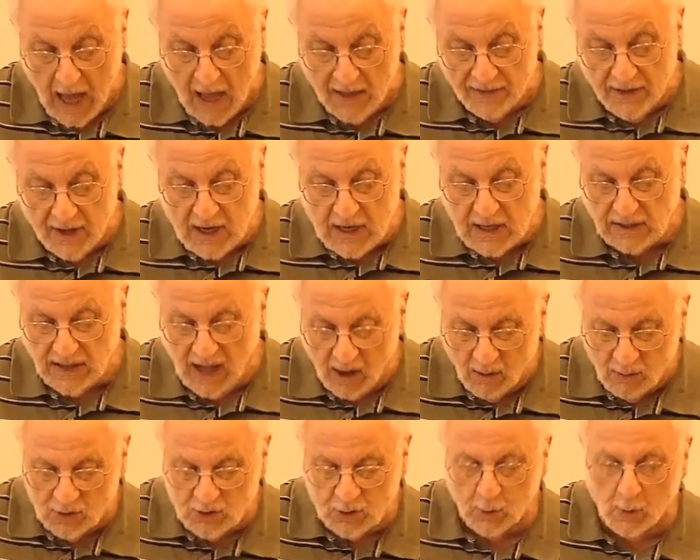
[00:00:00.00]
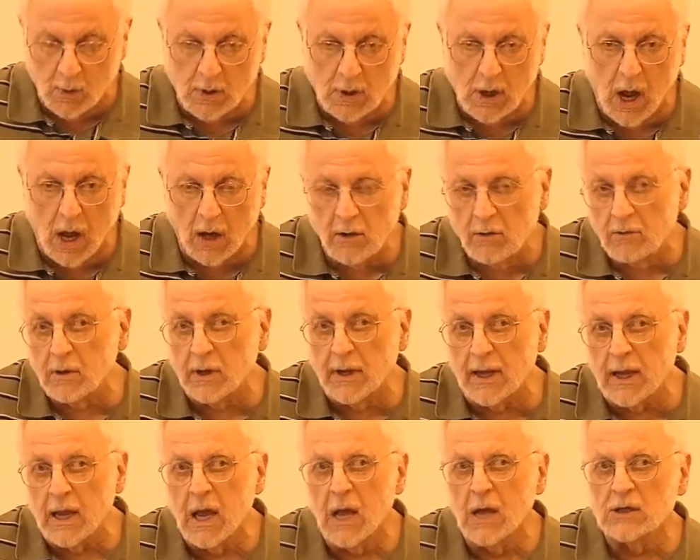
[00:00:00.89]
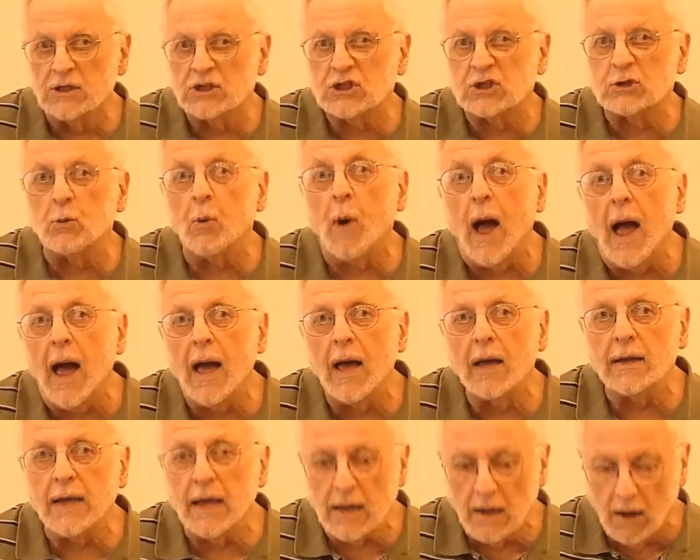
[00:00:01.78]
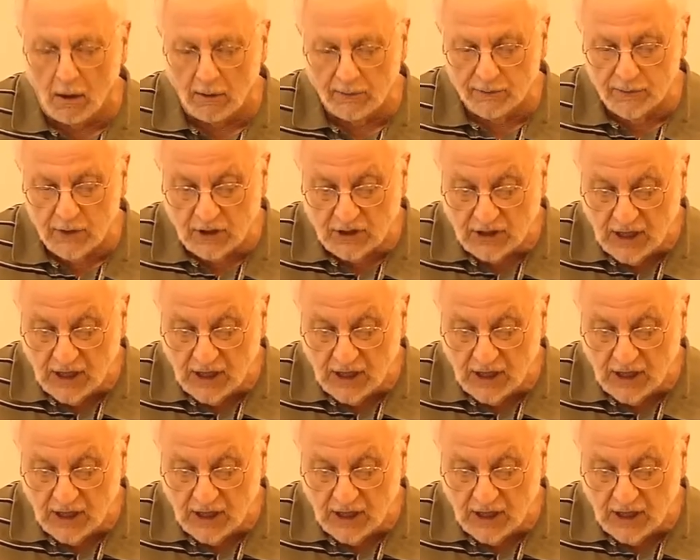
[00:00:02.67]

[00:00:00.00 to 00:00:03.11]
The clouds were hungry, swagging on the